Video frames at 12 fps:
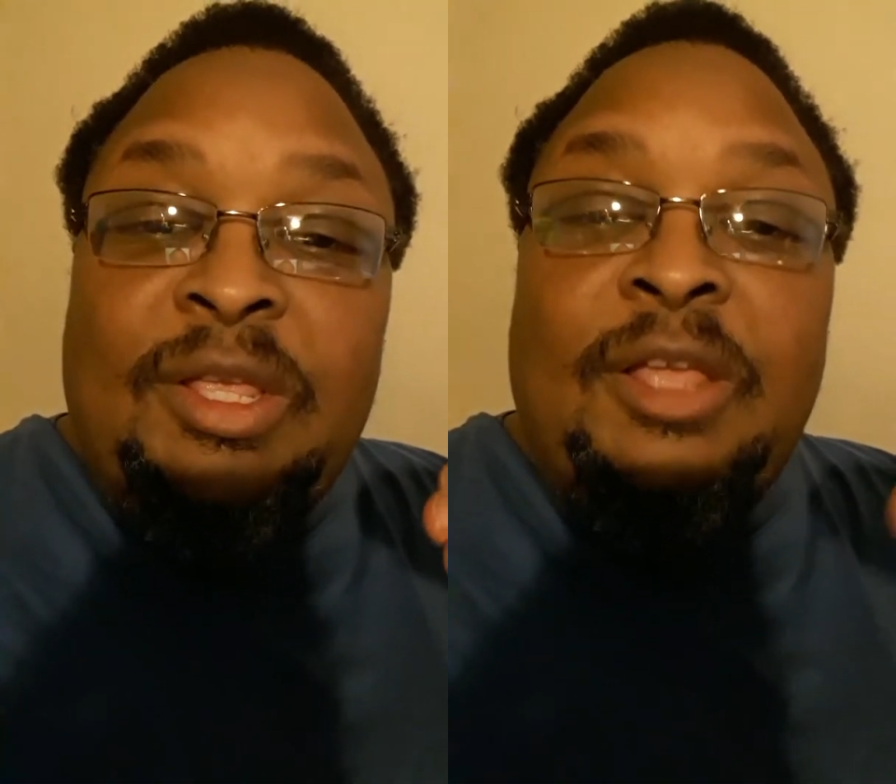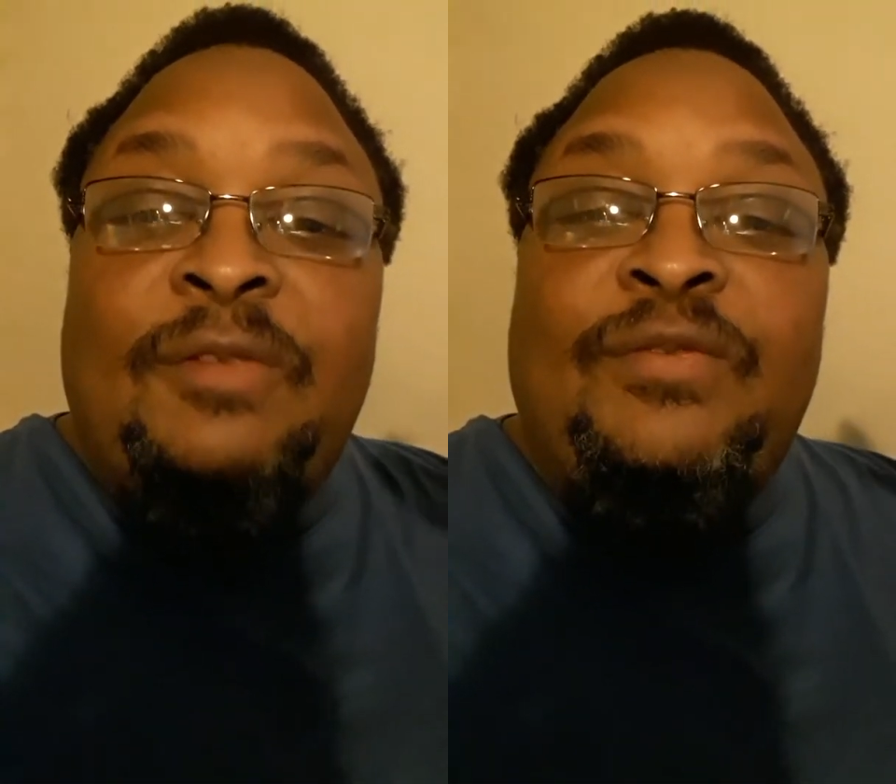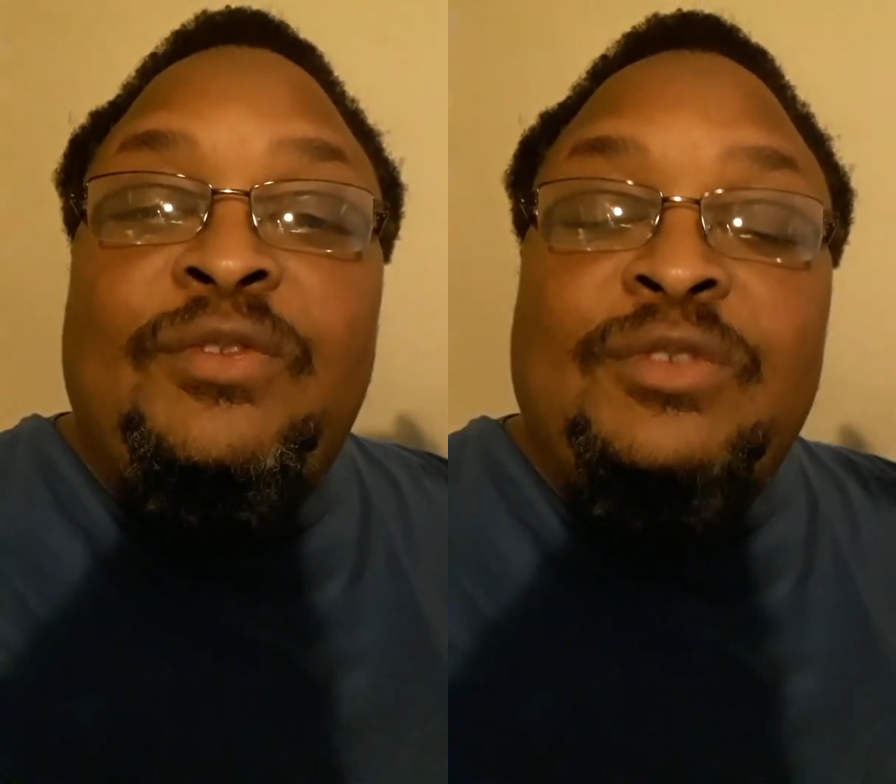
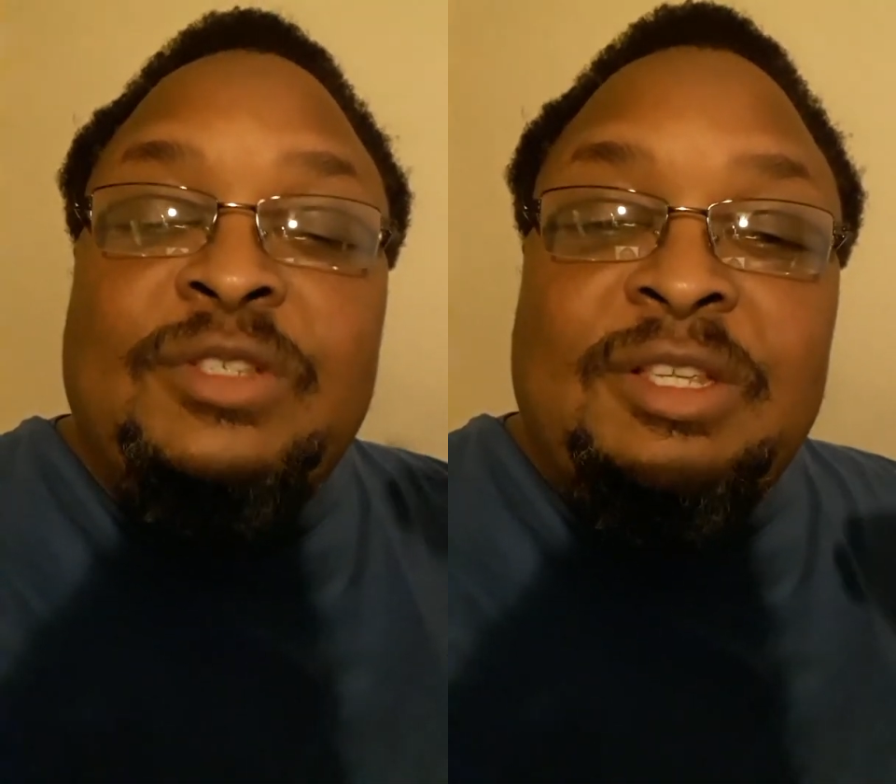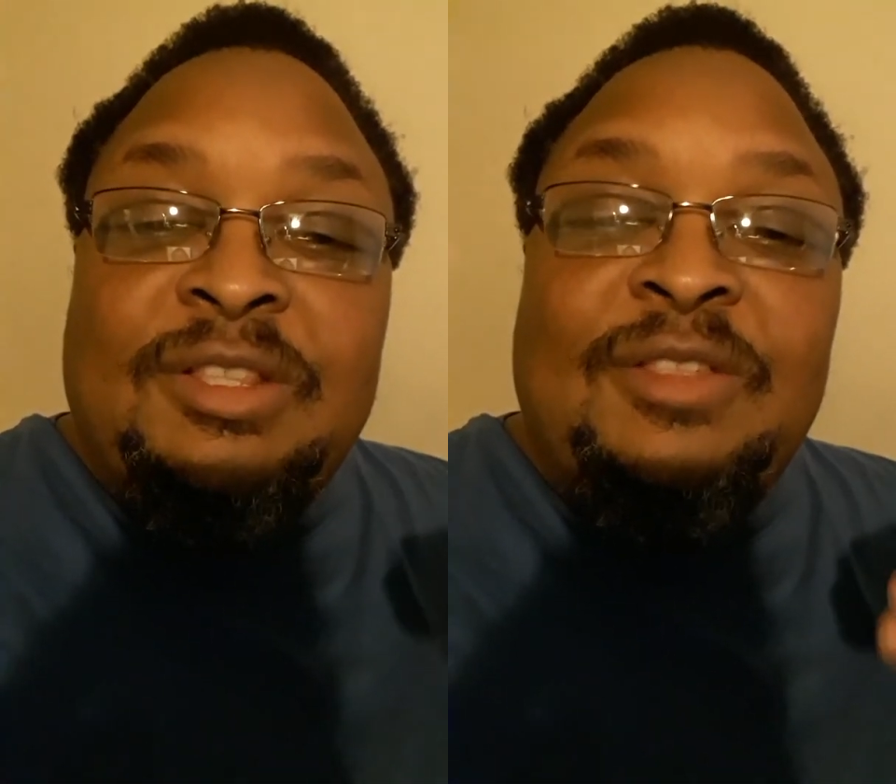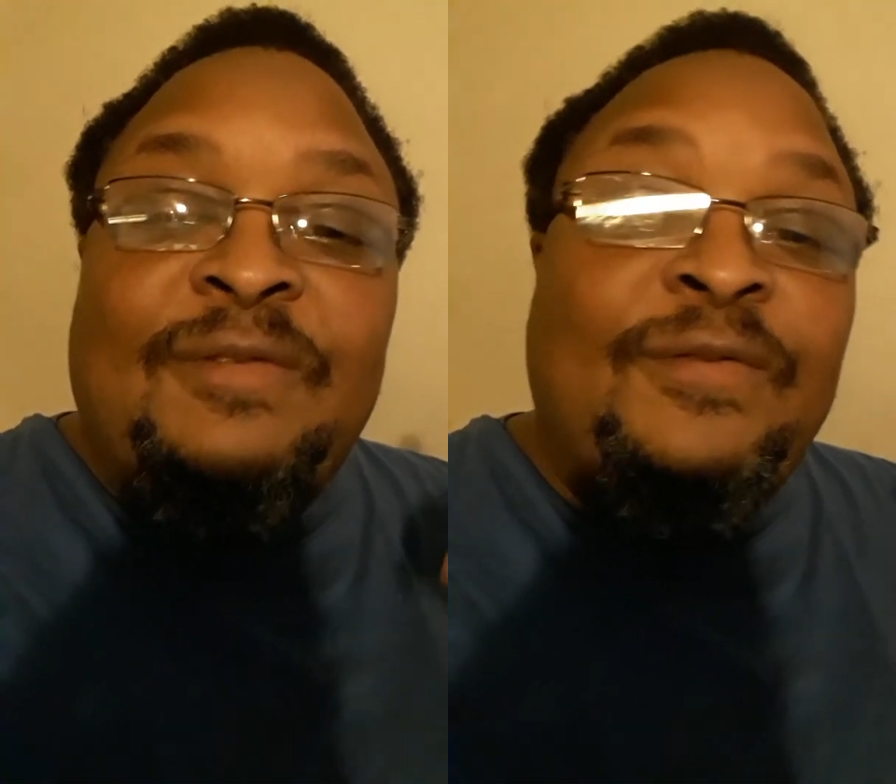if you
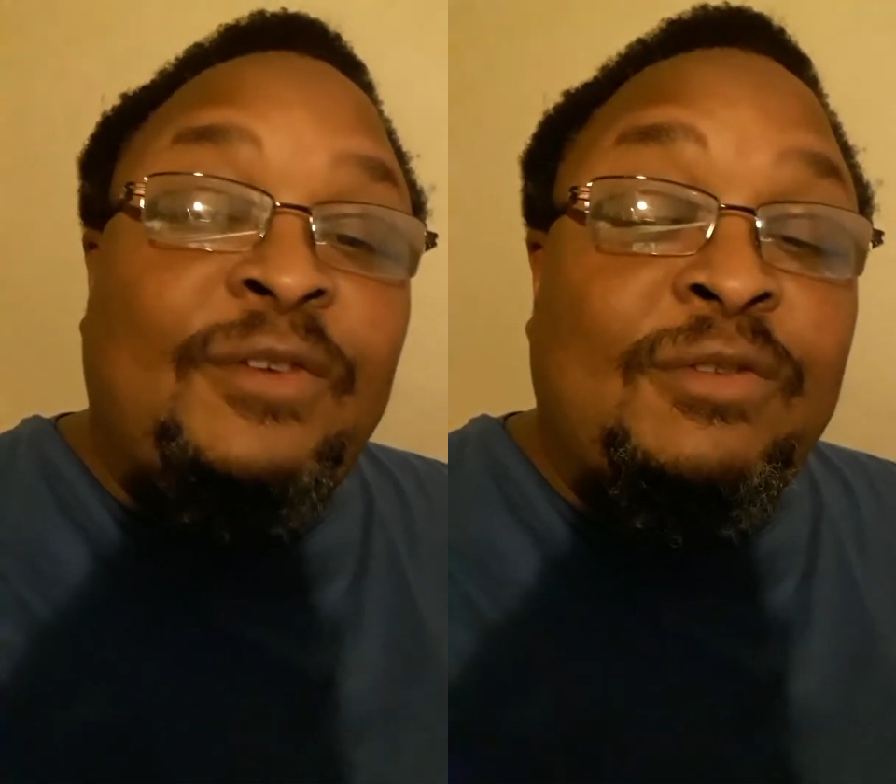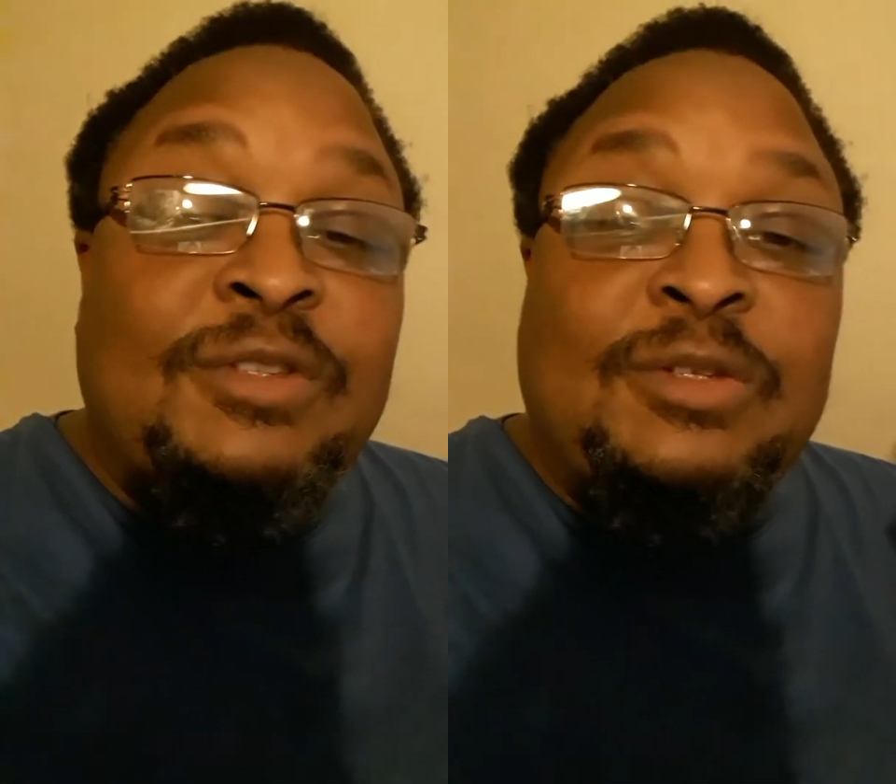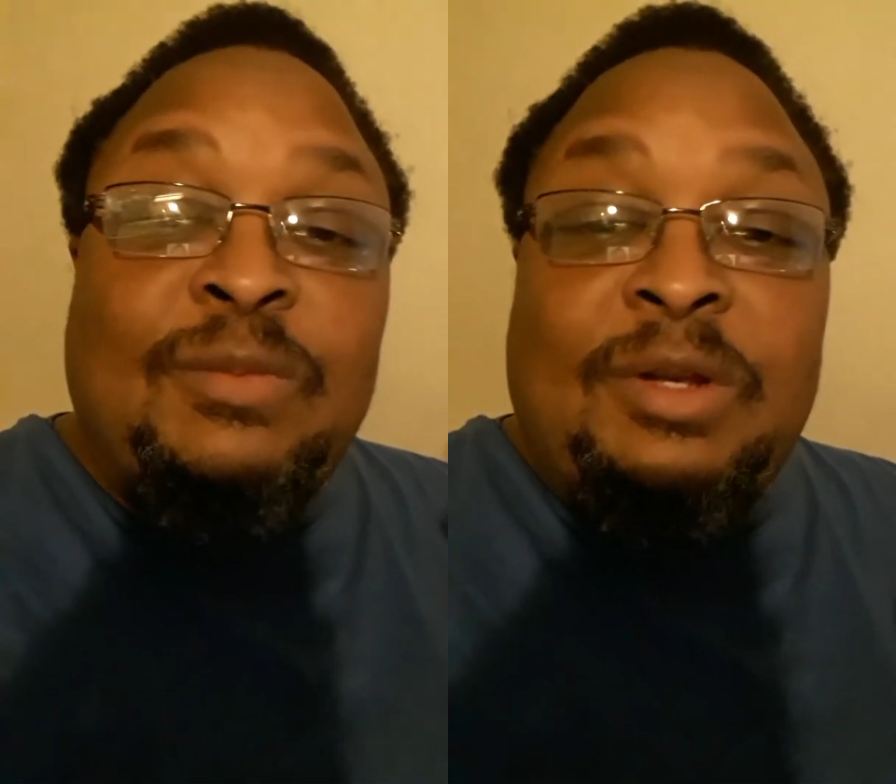send the
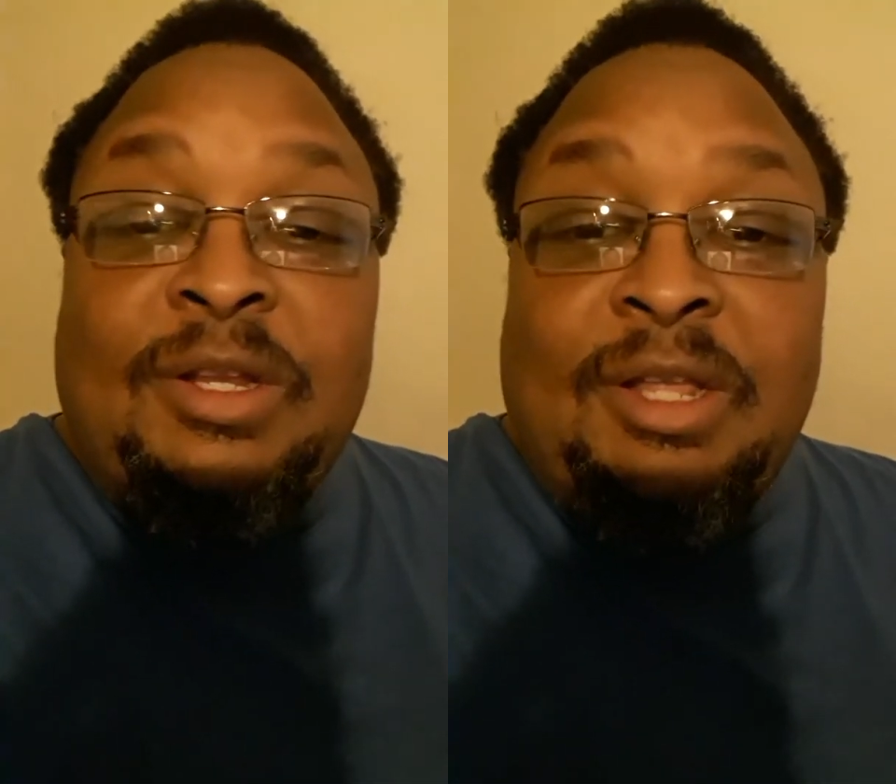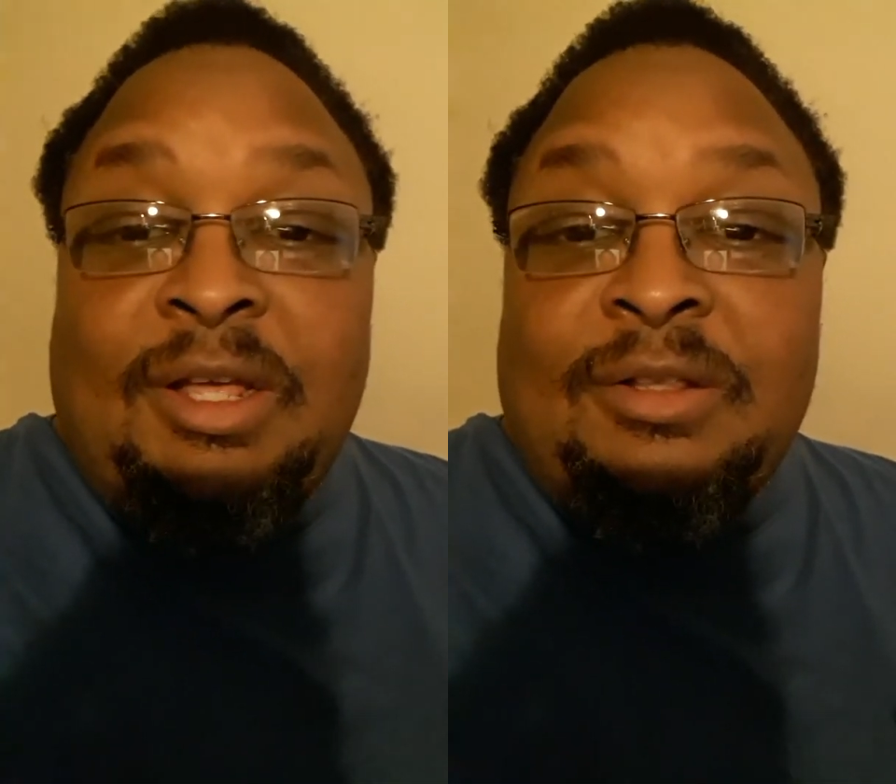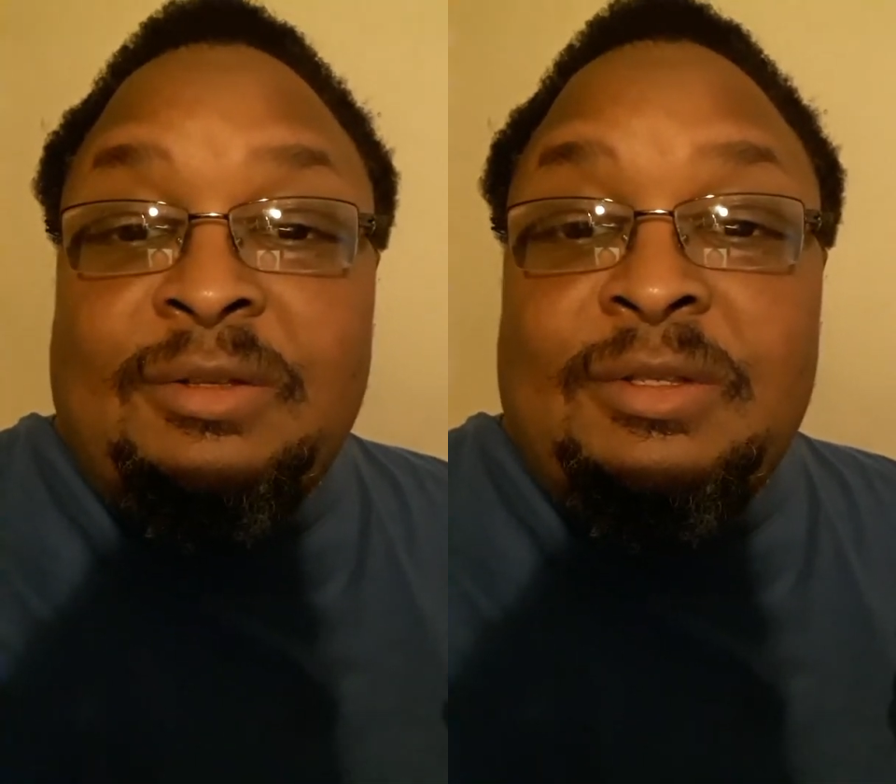first
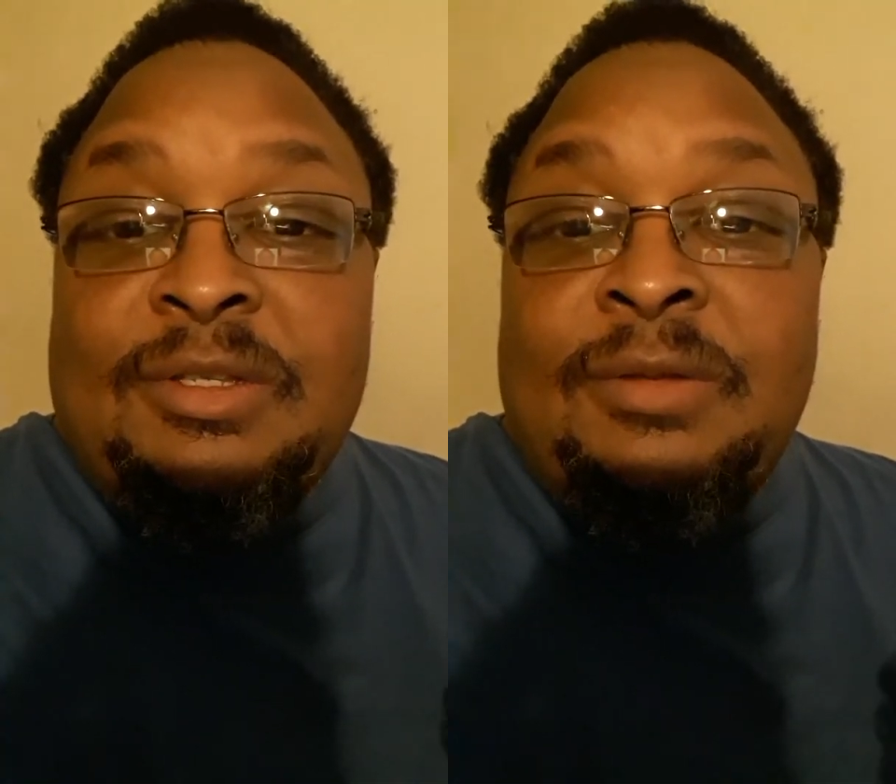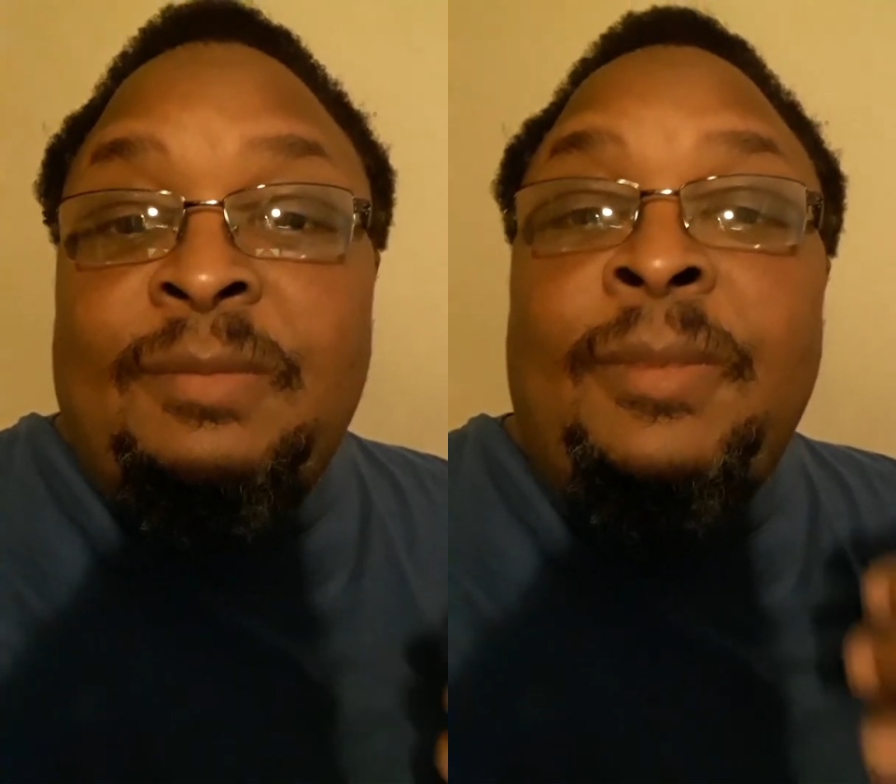$20